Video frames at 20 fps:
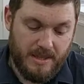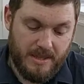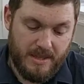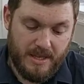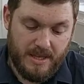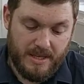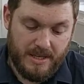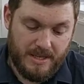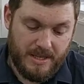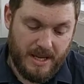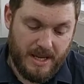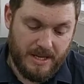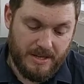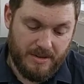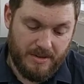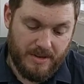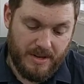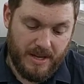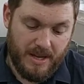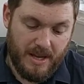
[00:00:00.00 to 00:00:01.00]
this stays
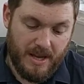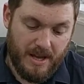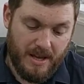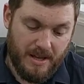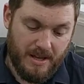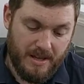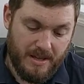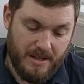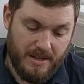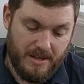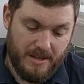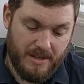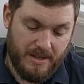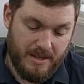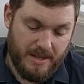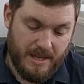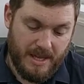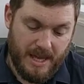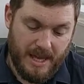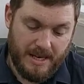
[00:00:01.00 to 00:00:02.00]
on here
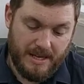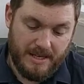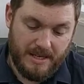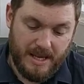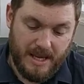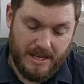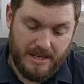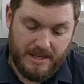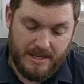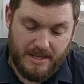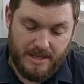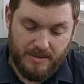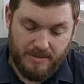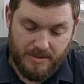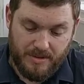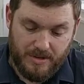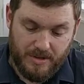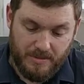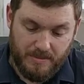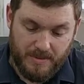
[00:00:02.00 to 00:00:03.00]
and
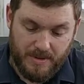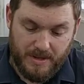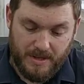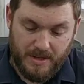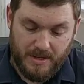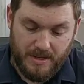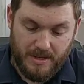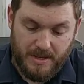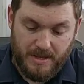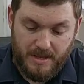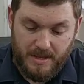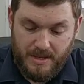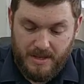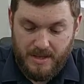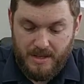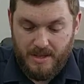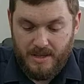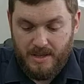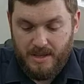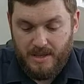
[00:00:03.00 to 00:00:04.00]
seals the top of the
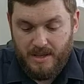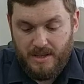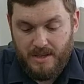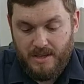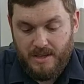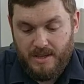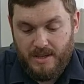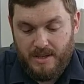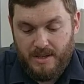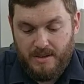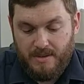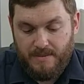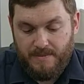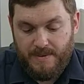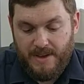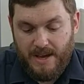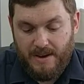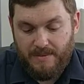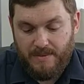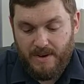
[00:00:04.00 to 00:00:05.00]

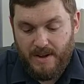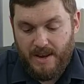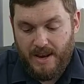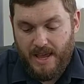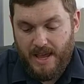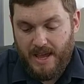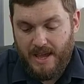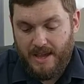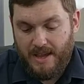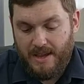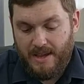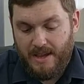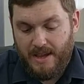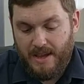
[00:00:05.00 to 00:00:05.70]
valve like that.